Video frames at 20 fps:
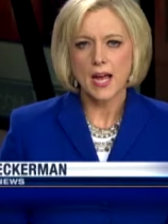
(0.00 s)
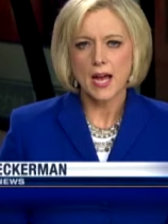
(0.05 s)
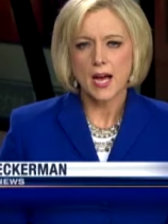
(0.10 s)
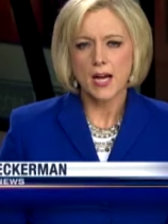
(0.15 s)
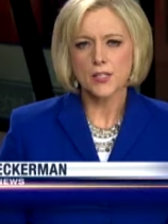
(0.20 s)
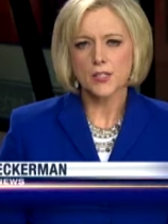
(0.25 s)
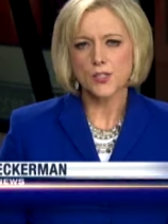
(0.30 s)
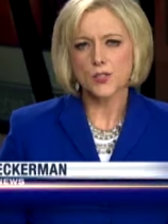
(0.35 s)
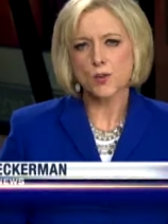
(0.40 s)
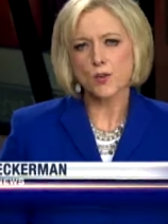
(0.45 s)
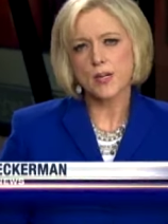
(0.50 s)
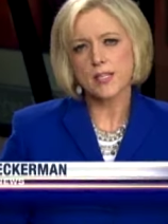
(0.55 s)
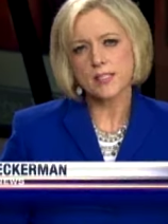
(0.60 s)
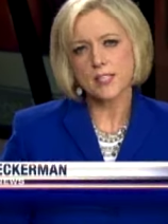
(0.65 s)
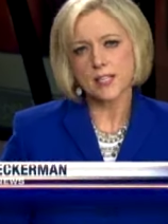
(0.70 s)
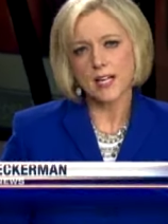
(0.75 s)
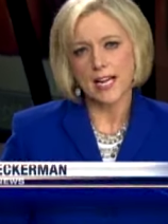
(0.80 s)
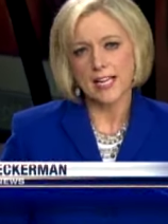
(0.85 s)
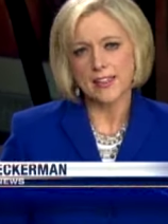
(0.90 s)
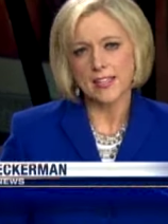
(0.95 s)
A story
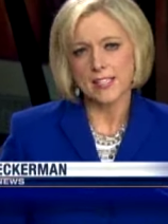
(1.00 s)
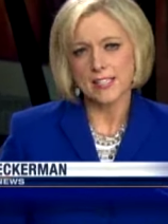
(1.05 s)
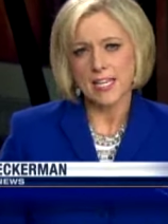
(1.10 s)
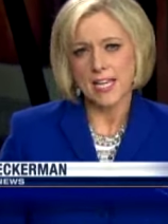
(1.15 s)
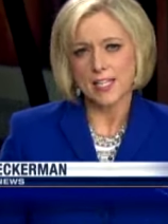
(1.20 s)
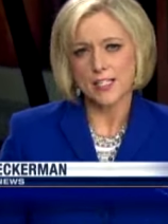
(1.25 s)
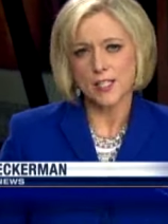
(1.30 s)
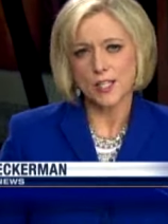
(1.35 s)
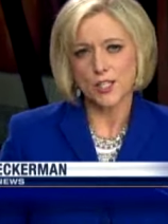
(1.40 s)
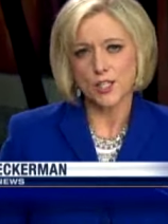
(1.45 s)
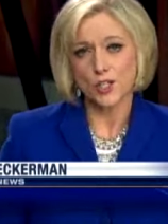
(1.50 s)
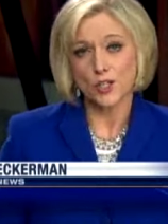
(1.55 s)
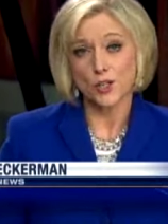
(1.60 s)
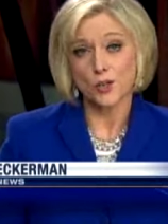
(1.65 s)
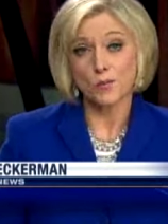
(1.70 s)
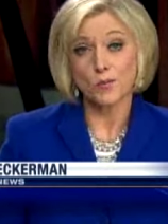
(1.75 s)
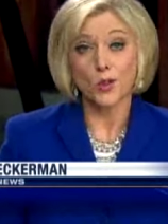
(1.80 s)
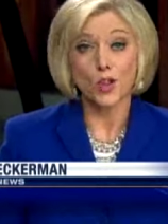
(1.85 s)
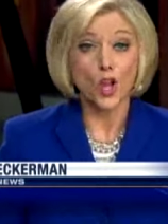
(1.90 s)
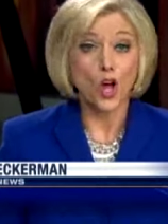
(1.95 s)
tonight that takes the
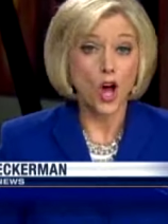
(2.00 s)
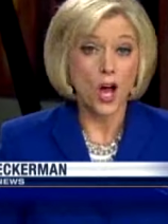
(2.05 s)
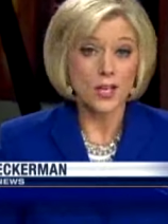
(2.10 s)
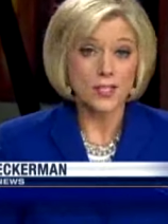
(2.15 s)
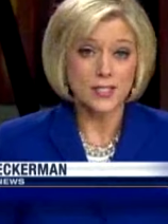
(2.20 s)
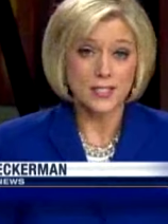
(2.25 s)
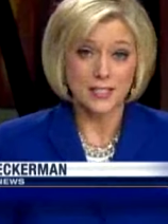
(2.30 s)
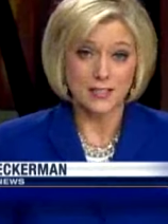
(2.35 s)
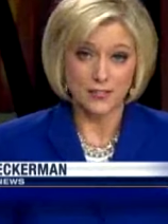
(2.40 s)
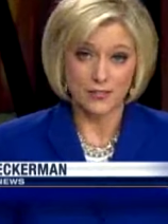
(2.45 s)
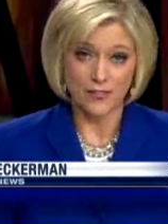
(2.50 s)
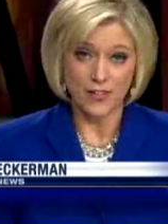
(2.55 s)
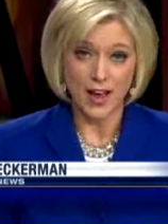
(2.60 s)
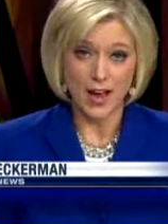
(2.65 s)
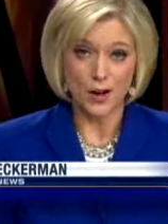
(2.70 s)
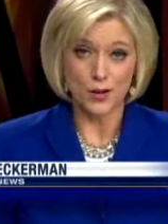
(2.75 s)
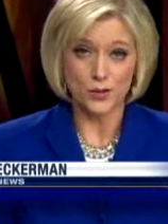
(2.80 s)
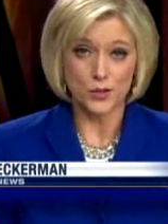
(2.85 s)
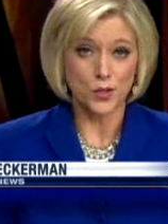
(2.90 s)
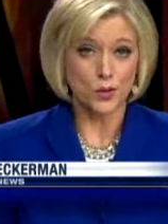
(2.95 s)
term lost and
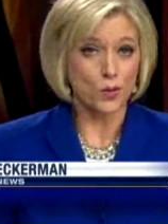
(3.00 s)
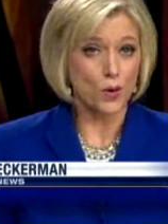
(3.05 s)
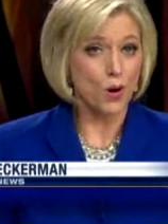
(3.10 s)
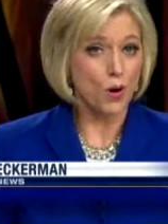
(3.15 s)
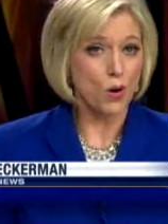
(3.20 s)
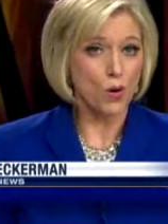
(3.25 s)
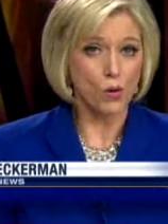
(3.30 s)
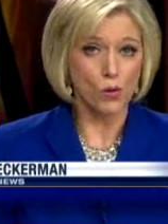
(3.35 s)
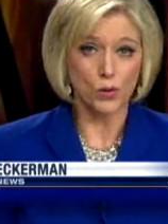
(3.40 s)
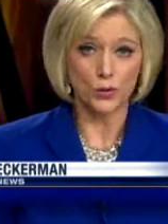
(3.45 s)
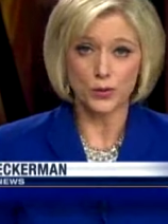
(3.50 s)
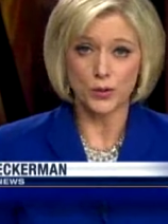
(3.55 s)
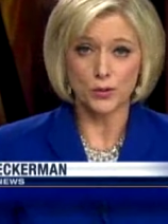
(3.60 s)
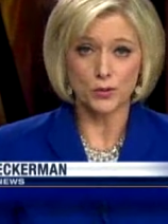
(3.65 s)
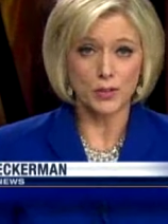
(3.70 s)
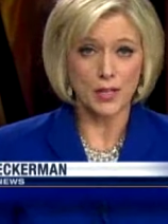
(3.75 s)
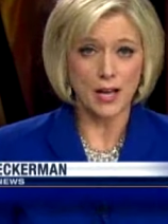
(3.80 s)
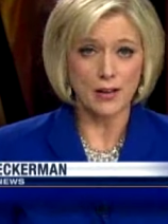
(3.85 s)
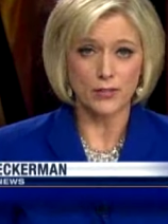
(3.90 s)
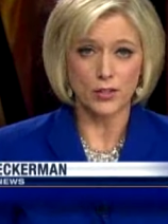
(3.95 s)
found to a whole new
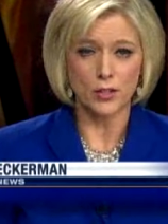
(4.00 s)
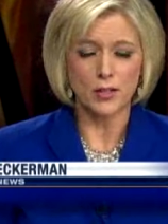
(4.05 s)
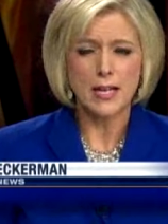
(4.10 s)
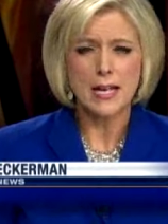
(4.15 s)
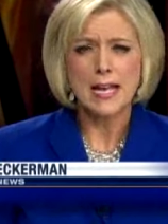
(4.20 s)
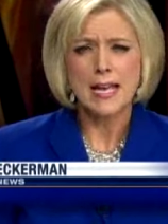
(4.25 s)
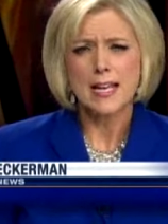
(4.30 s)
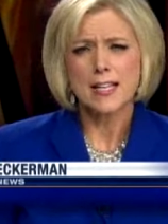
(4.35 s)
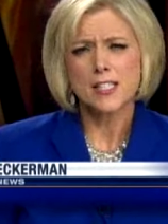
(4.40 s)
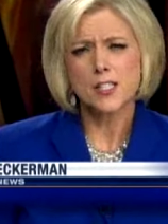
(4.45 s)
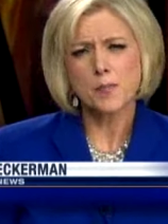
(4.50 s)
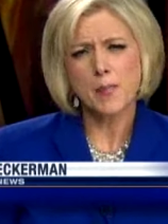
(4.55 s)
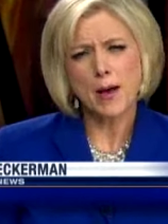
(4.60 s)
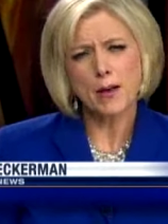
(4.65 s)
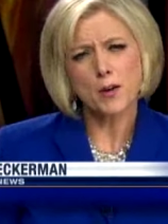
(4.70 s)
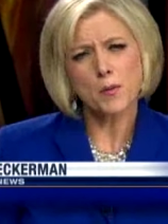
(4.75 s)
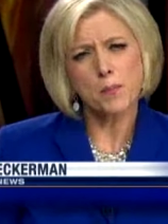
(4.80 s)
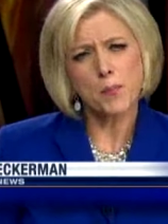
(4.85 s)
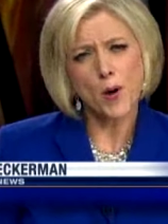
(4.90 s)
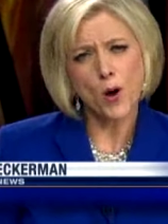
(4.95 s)
level. It's
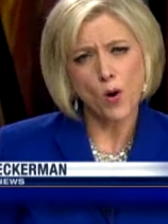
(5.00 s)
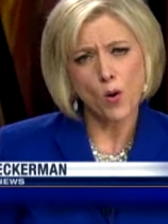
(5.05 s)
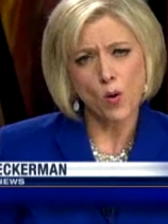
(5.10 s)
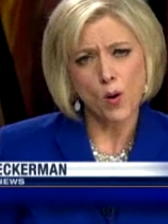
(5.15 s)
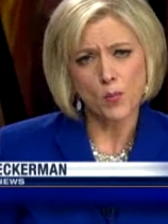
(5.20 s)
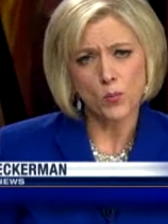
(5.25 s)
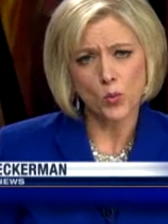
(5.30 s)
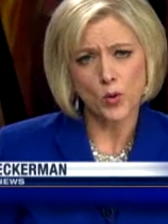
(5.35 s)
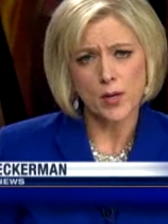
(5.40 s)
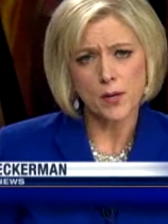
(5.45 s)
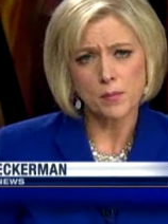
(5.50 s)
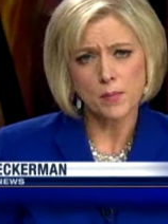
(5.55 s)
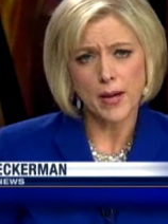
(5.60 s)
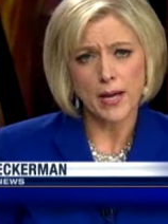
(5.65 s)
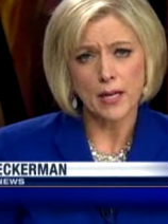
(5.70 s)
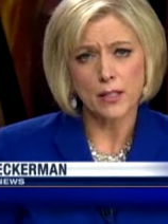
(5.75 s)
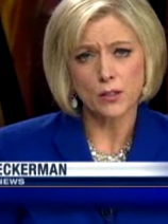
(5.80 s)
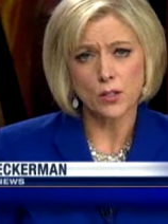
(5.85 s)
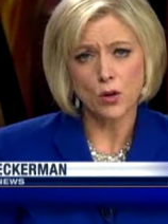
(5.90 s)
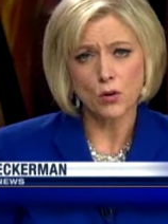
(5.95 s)
about a poem written by
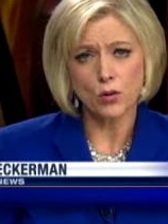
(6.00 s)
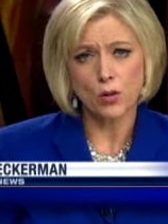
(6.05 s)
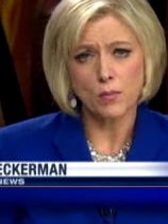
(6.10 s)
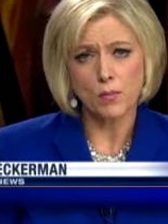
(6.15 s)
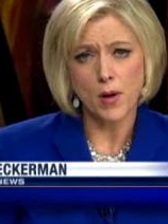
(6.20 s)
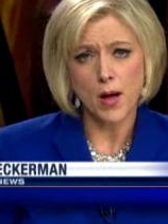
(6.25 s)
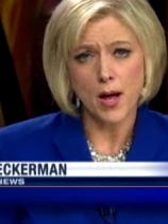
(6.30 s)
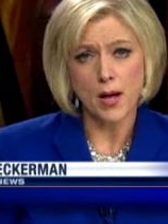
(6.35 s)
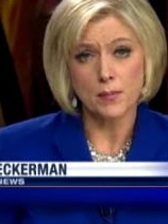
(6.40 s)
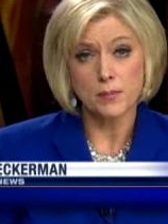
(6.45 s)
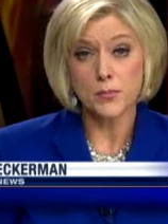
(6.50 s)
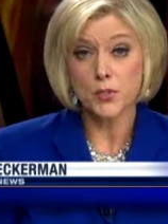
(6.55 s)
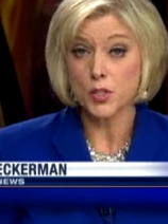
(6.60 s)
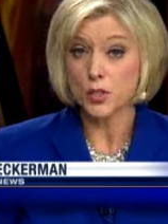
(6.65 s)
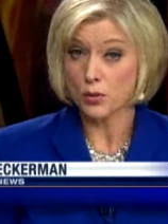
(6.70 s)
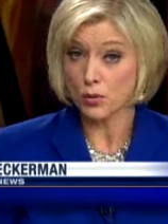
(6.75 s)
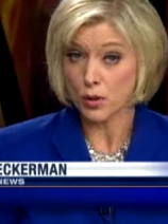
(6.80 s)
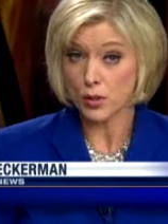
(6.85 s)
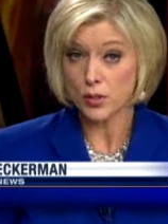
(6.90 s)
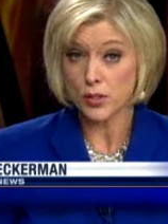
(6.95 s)
a local mom
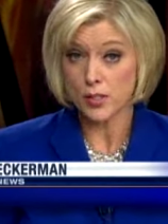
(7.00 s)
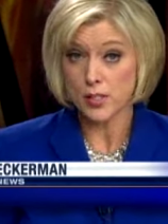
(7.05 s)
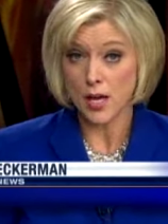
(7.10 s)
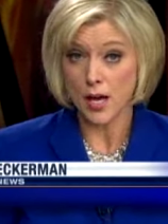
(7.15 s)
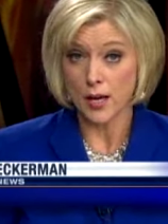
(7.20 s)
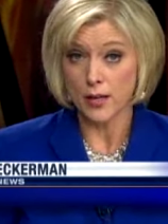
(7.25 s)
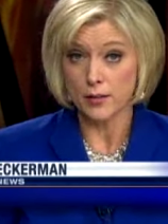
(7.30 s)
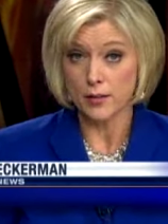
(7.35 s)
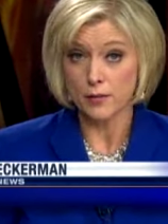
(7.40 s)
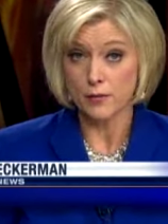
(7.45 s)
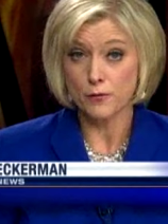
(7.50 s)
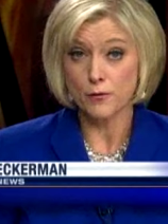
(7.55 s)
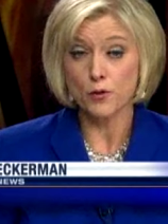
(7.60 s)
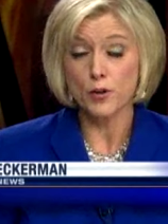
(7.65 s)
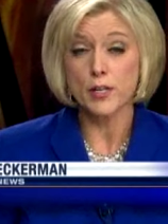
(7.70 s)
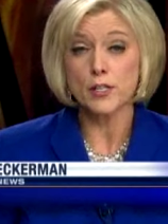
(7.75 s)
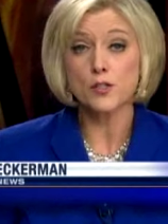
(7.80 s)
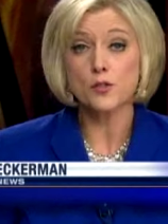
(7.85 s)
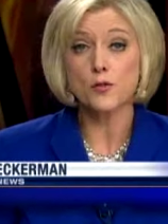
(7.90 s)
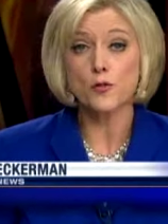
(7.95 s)
to her son for
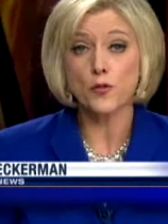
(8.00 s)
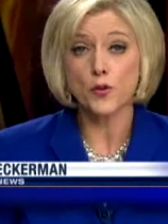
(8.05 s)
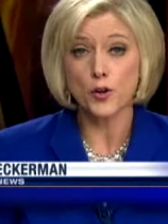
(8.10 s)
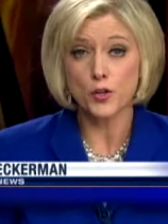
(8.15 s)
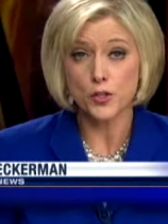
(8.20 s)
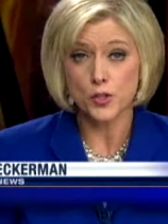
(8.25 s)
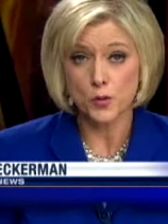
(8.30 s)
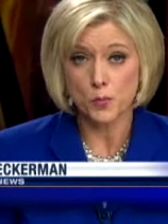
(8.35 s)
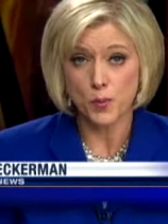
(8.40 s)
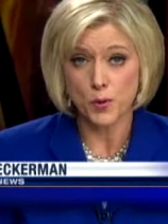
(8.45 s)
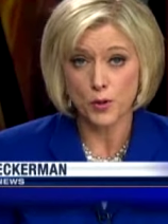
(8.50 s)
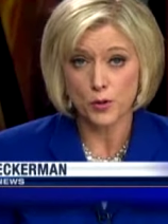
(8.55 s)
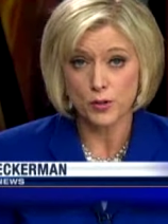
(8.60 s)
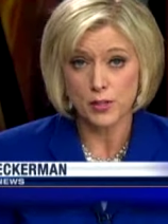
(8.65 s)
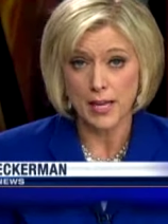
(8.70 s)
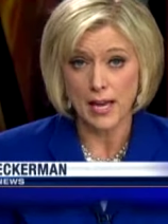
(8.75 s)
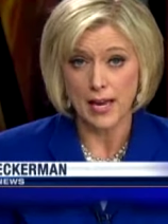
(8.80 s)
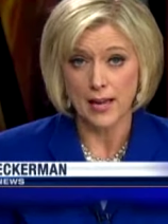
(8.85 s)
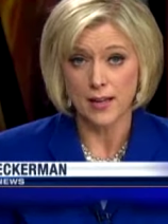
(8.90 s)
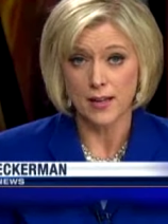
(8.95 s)
his first
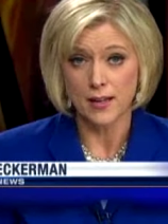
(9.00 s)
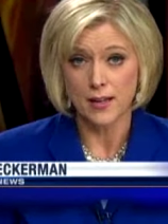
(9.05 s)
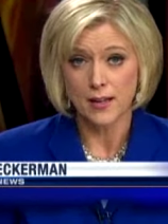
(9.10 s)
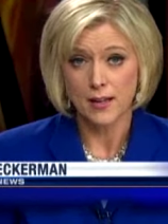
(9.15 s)
birthday.